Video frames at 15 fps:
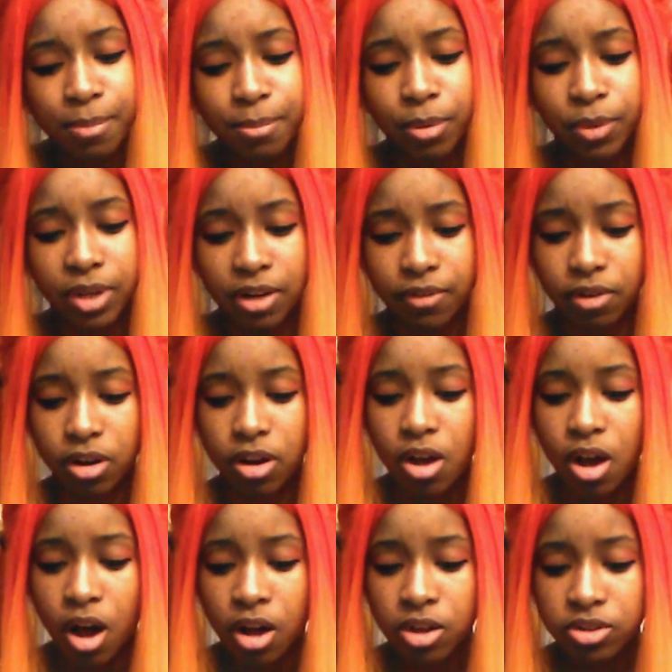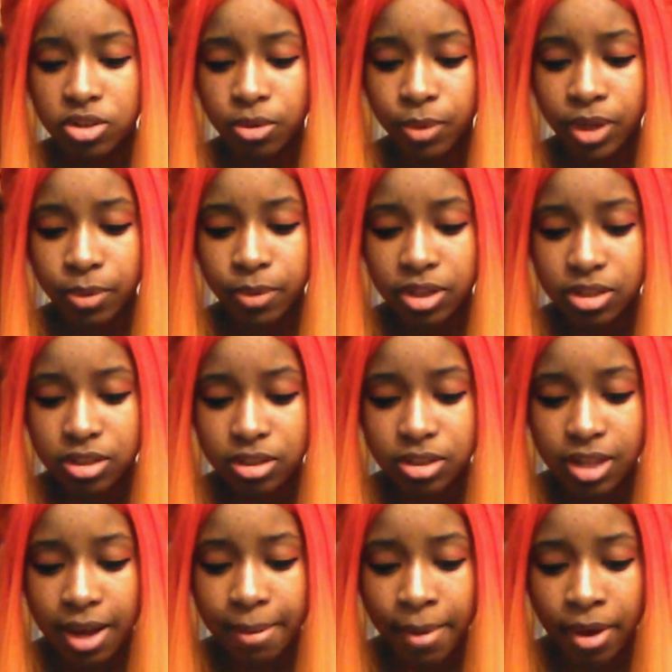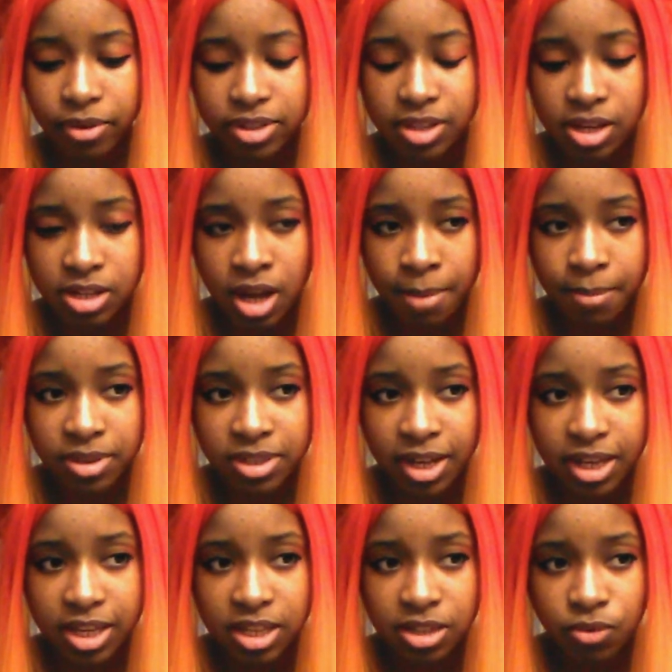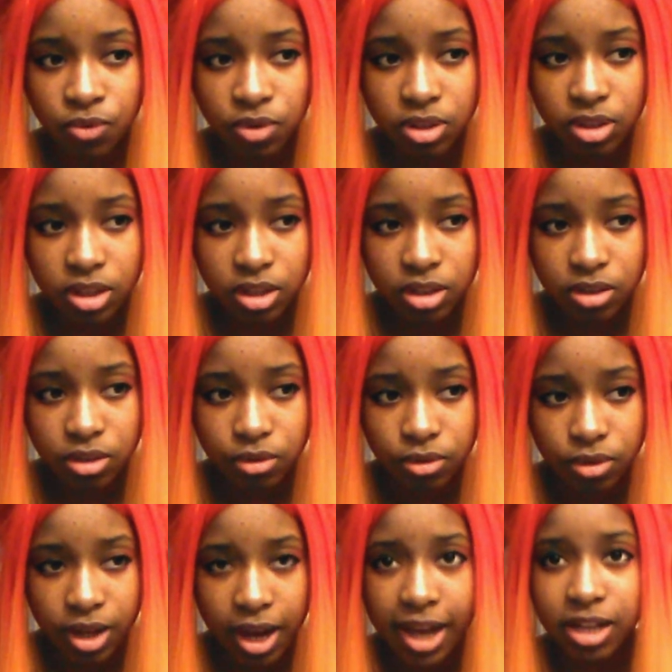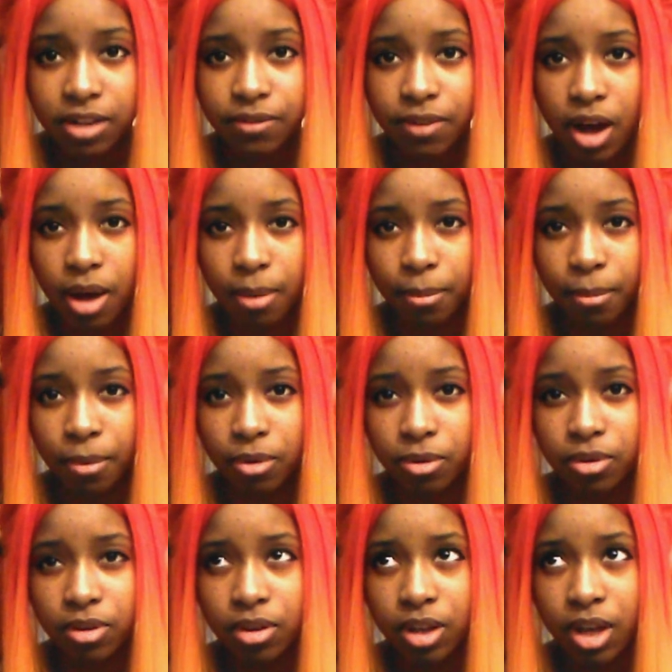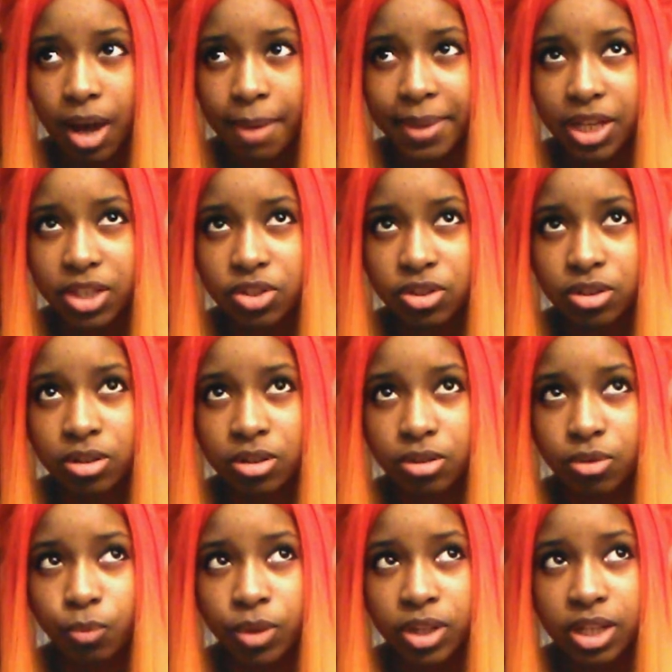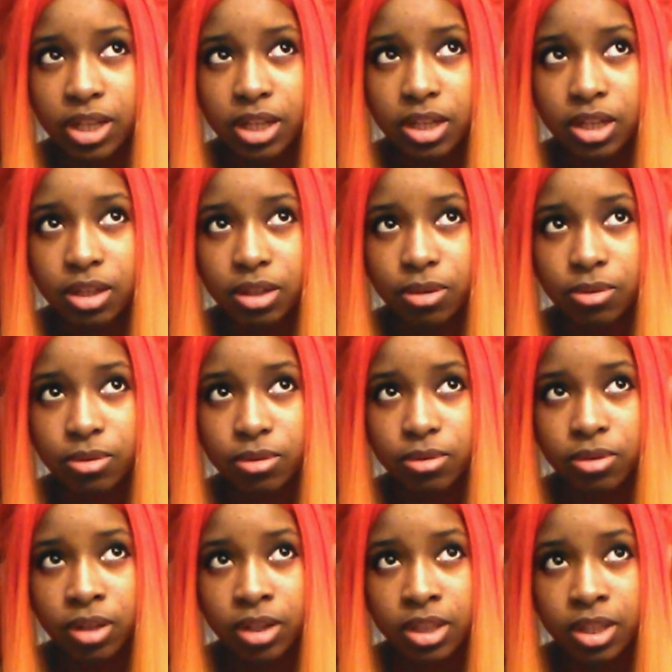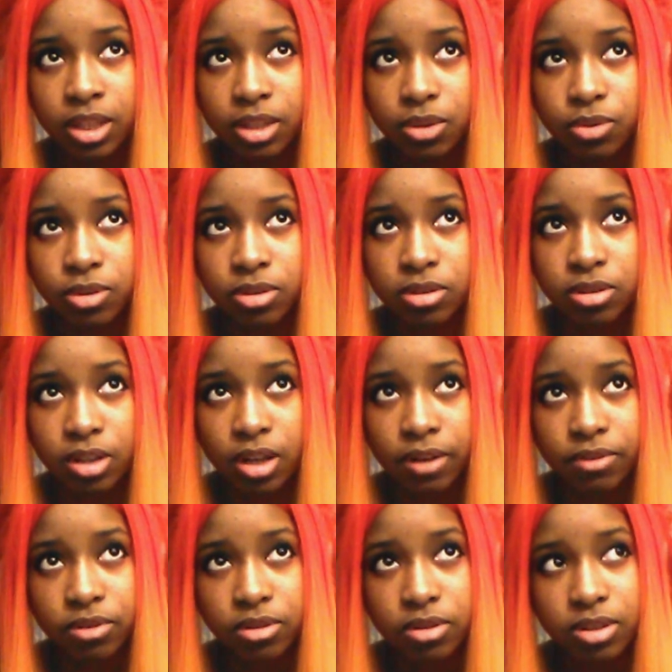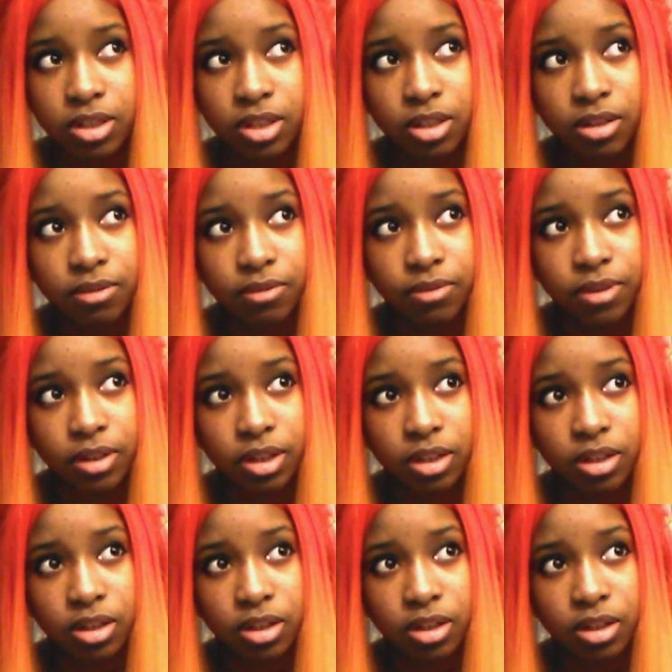But whatever. Also, what I wanted to say about Saitama is that he's really kind of humble. I'm not sure. When he... I think this was after the Sea King fight.